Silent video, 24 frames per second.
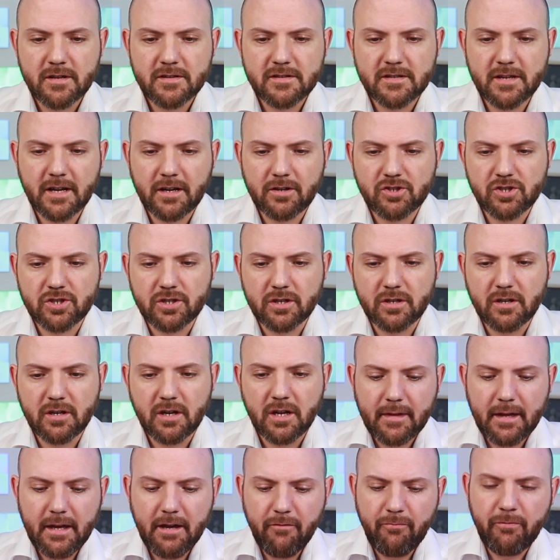section.
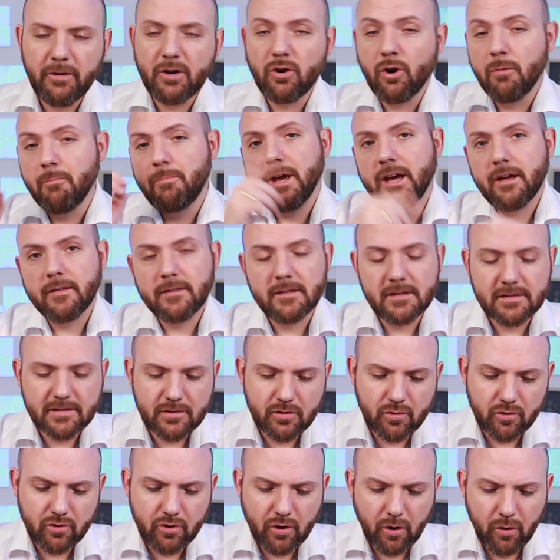If we compare this
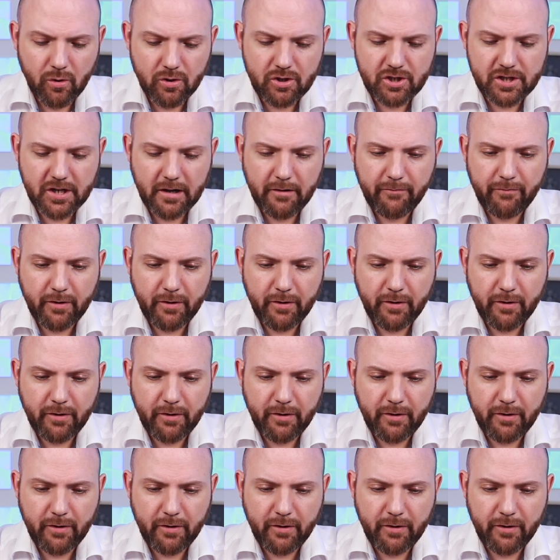to Noteshelf,